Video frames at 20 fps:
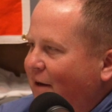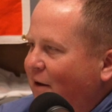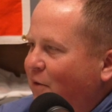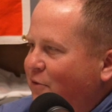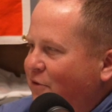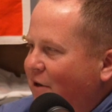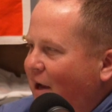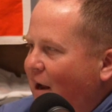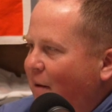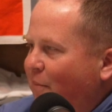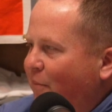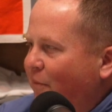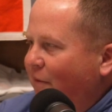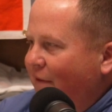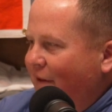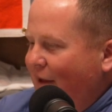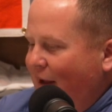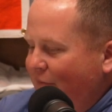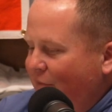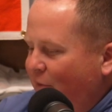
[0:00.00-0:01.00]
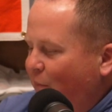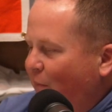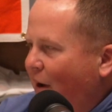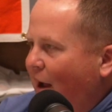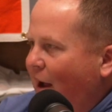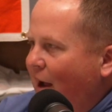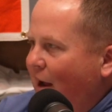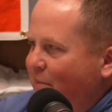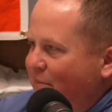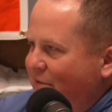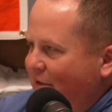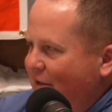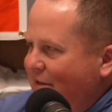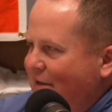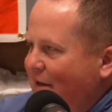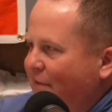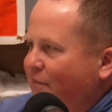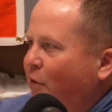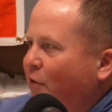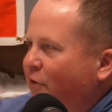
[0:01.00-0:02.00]
Coach Heupel, and they have the rhymes and it's
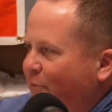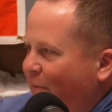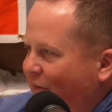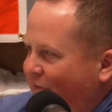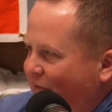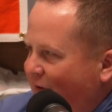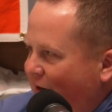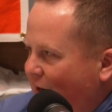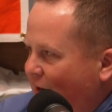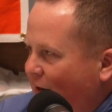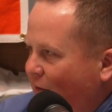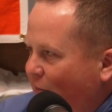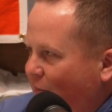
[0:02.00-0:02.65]
like balls by 50 or